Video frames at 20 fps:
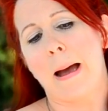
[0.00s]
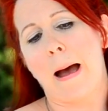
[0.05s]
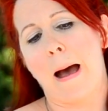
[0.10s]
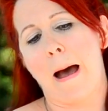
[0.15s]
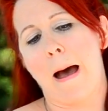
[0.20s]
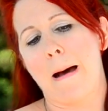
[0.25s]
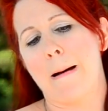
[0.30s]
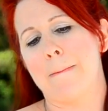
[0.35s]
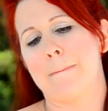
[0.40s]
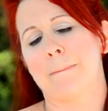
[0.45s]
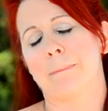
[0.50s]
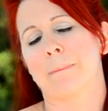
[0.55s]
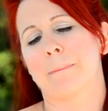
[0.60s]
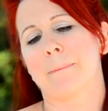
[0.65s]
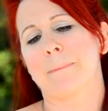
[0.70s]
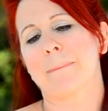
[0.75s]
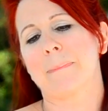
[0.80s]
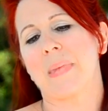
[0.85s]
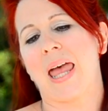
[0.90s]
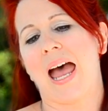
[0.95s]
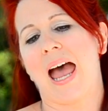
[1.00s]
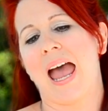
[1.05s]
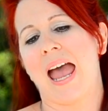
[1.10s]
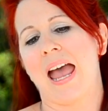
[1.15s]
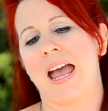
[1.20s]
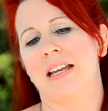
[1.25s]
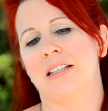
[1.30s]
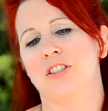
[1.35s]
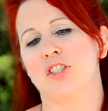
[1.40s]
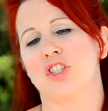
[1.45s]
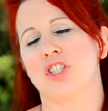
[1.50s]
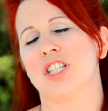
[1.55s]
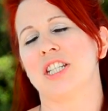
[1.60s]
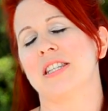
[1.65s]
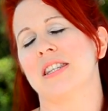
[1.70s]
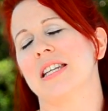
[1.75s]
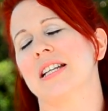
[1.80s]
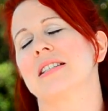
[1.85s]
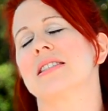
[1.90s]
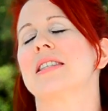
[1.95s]
Um, and
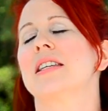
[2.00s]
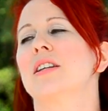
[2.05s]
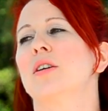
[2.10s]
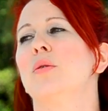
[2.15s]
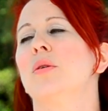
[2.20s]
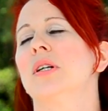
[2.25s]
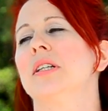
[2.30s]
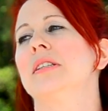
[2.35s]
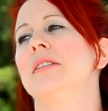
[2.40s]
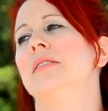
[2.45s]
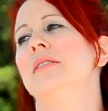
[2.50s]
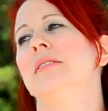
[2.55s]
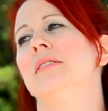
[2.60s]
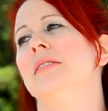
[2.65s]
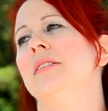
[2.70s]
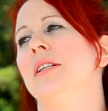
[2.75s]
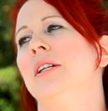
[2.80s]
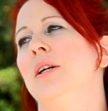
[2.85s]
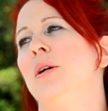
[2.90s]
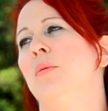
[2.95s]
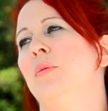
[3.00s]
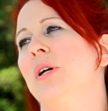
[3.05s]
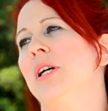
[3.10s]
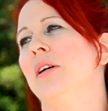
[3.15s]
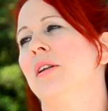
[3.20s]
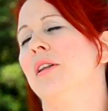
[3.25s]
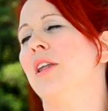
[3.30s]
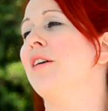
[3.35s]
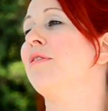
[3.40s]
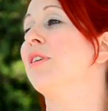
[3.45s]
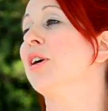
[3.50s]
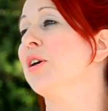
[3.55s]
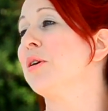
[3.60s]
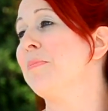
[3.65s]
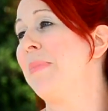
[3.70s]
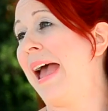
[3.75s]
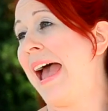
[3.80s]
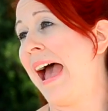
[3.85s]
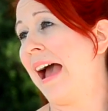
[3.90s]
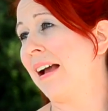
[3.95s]
she thinks that Horton will love her
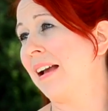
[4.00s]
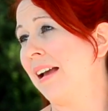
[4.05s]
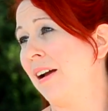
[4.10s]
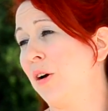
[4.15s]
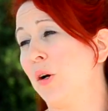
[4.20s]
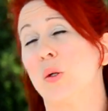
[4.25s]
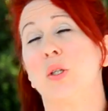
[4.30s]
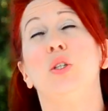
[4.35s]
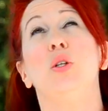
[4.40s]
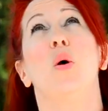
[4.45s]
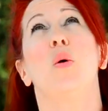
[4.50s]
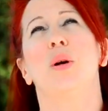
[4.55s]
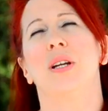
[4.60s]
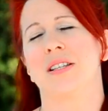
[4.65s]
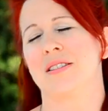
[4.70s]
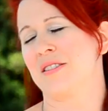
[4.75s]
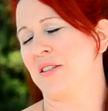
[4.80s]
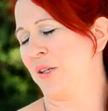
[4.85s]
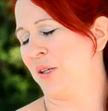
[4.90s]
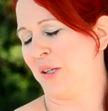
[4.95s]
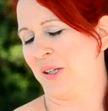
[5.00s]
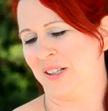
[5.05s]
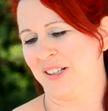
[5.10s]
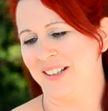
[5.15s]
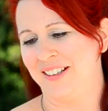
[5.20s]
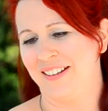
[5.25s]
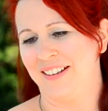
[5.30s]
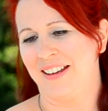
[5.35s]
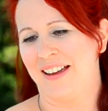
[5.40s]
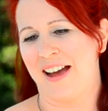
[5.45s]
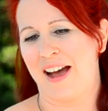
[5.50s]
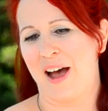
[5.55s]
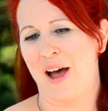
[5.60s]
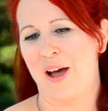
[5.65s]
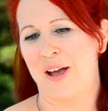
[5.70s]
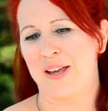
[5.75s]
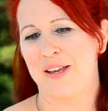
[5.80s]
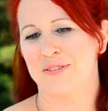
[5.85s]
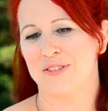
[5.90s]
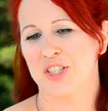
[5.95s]
back or notice her
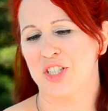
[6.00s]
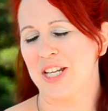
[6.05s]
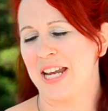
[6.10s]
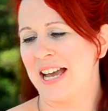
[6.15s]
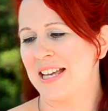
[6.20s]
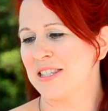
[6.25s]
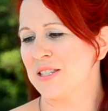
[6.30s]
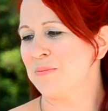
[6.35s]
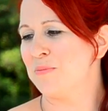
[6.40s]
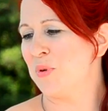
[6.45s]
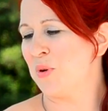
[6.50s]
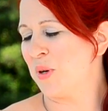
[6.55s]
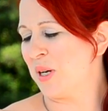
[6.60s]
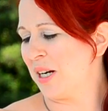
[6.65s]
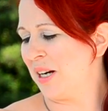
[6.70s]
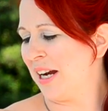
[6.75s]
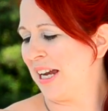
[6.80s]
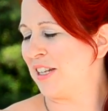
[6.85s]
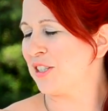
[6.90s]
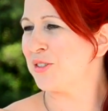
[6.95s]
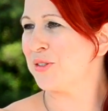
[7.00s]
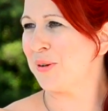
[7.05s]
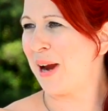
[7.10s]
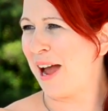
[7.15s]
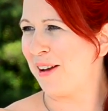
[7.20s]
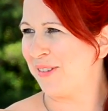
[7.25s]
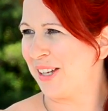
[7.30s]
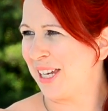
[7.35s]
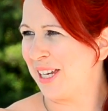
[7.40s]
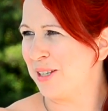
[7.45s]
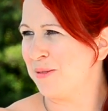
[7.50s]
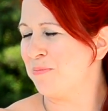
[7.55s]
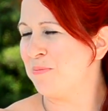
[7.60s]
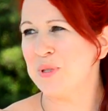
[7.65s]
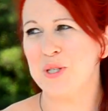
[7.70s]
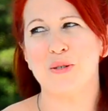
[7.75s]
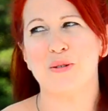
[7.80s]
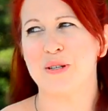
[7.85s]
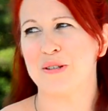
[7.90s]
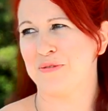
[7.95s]
uh, if she has a more extravagant,
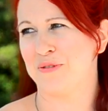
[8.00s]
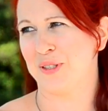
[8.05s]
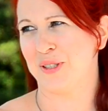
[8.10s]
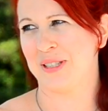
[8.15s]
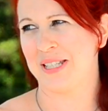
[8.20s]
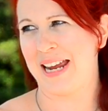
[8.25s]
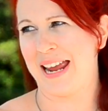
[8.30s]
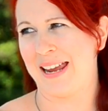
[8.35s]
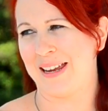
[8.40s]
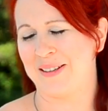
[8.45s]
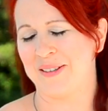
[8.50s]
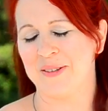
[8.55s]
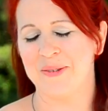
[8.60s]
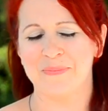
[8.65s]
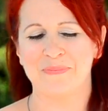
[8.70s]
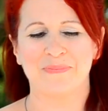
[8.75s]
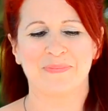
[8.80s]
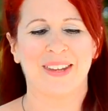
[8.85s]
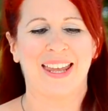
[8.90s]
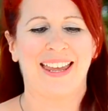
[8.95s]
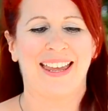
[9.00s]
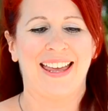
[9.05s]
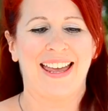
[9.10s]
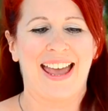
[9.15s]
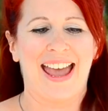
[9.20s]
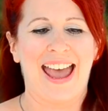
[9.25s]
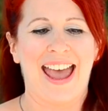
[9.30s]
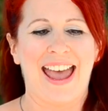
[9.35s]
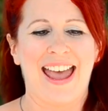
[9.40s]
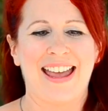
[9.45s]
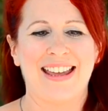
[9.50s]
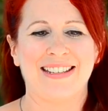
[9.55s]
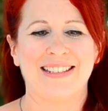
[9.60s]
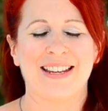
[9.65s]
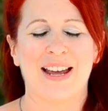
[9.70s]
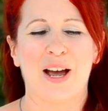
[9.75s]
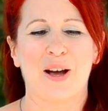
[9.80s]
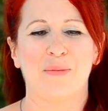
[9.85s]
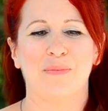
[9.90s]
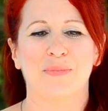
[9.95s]
beautiful tail.
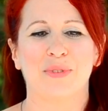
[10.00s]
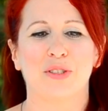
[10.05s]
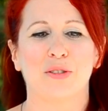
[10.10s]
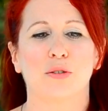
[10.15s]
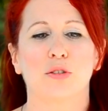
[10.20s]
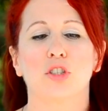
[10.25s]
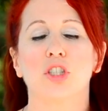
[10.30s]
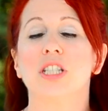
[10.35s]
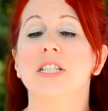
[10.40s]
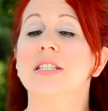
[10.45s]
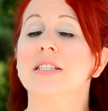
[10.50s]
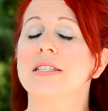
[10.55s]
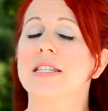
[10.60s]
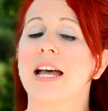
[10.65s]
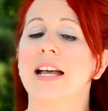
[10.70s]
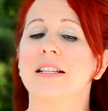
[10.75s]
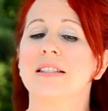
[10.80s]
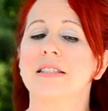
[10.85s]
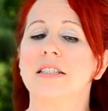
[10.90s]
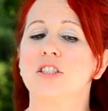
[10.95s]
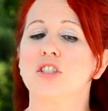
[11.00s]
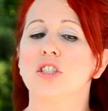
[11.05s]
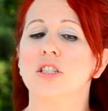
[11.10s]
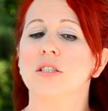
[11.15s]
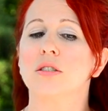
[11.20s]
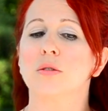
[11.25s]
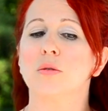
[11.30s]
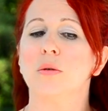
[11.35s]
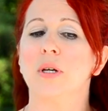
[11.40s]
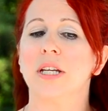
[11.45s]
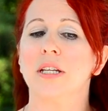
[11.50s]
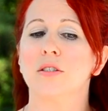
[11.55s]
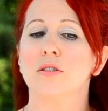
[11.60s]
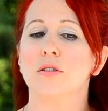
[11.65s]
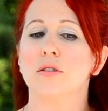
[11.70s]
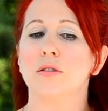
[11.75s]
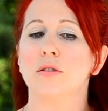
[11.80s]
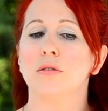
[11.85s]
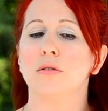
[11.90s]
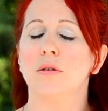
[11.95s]
And um, so she decides that she's going
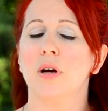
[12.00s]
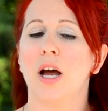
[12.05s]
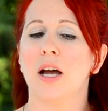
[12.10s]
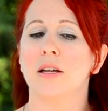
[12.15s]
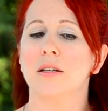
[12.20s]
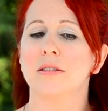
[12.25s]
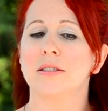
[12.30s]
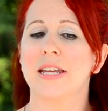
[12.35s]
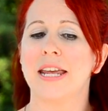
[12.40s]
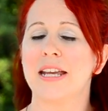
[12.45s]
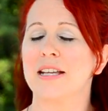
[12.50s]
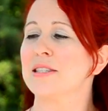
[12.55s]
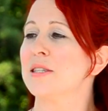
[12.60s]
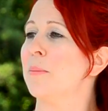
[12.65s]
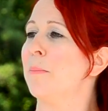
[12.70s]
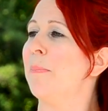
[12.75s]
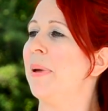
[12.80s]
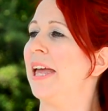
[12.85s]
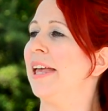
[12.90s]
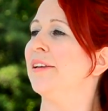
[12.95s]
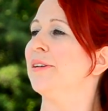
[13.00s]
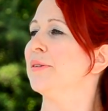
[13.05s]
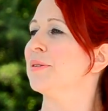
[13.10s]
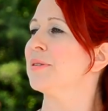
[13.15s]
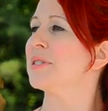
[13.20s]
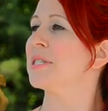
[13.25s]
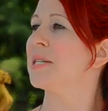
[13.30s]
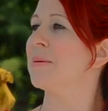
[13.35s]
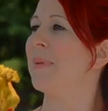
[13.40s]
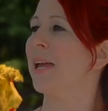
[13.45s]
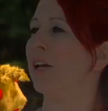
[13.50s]
to uh, take some pills to